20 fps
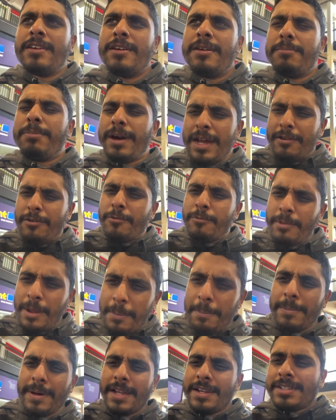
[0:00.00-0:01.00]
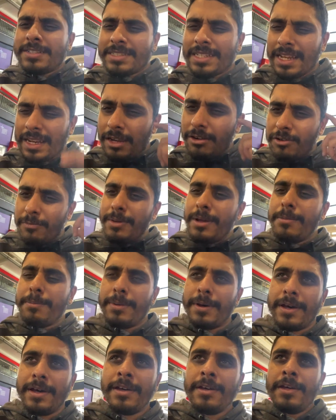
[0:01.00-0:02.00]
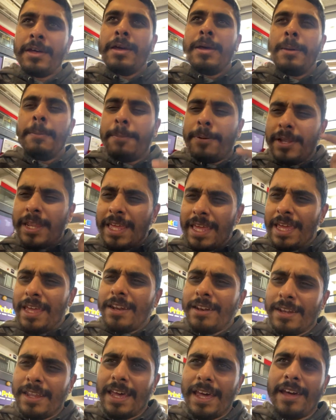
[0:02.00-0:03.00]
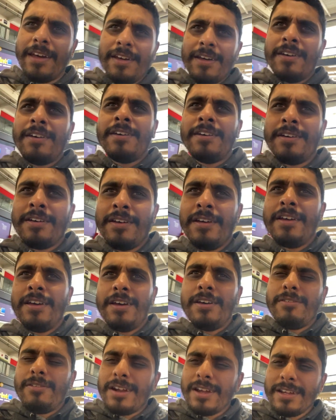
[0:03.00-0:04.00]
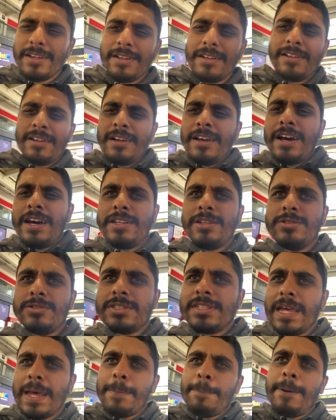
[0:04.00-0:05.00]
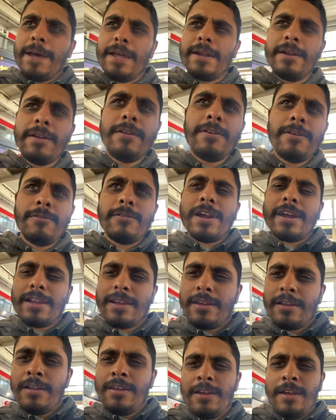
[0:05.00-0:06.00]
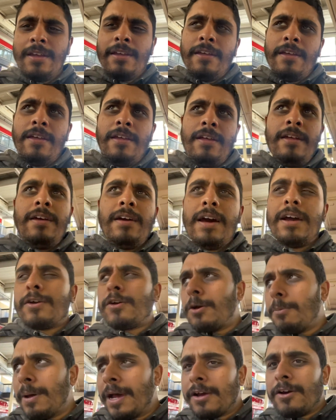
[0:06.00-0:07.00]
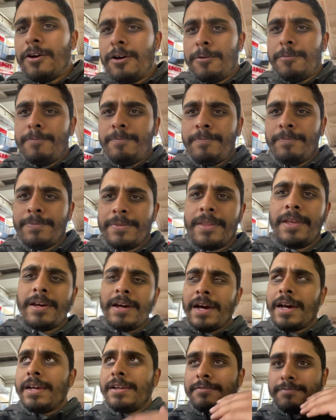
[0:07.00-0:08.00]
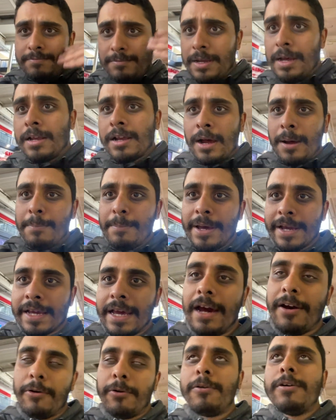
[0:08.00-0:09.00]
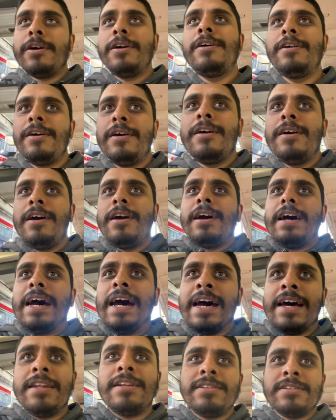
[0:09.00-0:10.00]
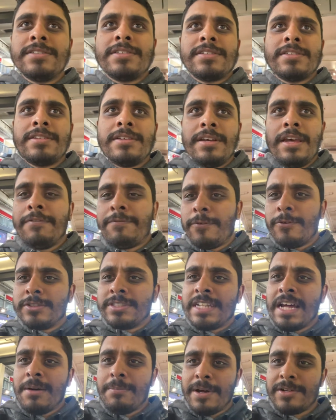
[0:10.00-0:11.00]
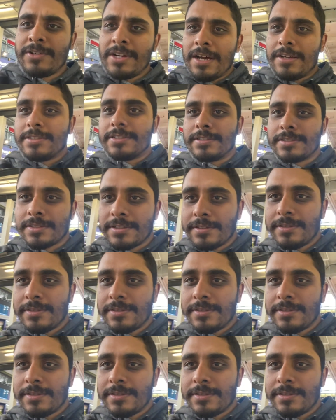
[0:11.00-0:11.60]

But I remember, I distinctly remember putting it in there, right? I used their pen, right? I go back home, I, I come back out, and it falls down my trousers.